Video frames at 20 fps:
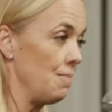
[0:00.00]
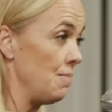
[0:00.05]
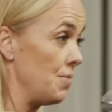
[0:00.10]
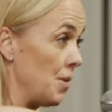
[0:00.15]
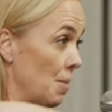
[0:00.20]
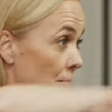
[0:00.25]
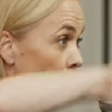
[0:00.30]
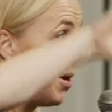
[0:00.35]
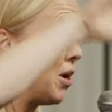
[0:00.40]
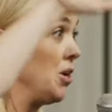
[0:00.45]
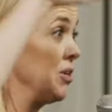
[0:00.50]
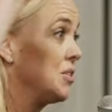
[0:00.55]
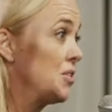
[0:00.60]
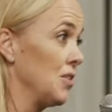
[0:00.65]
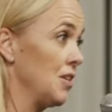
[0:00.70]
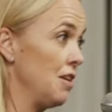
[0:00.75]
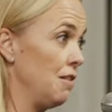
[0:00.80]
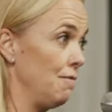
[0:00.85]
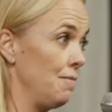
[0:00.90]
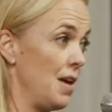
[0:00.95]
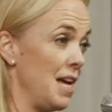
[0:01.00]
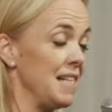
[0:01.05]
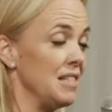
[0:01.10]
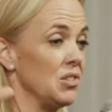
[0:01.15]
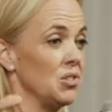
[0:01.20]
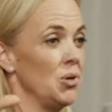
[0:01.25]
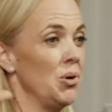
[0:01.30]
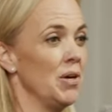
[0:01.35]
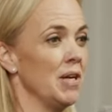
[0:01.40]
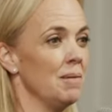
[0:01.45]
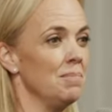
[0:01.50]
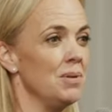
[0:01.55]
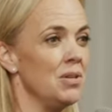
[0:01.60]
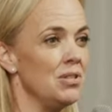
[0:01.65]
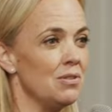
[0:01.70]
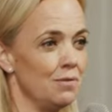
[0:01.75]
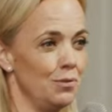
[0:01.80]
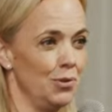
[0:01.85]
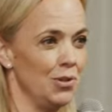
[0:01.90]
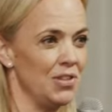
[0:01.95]
the most sort of historic and
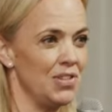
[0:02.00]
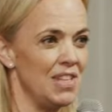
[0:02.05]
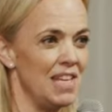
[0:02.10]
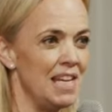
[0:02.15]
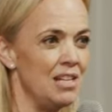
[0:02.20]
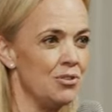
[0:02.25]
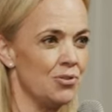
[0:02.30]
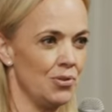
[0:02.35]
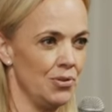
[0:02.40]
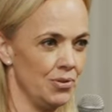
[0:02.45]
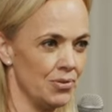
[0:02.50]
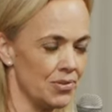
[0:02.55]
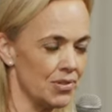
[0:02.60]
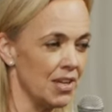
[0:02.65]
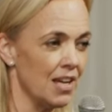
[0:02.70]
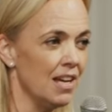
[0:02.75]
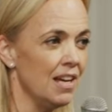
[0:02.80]
beautiful cathedrals.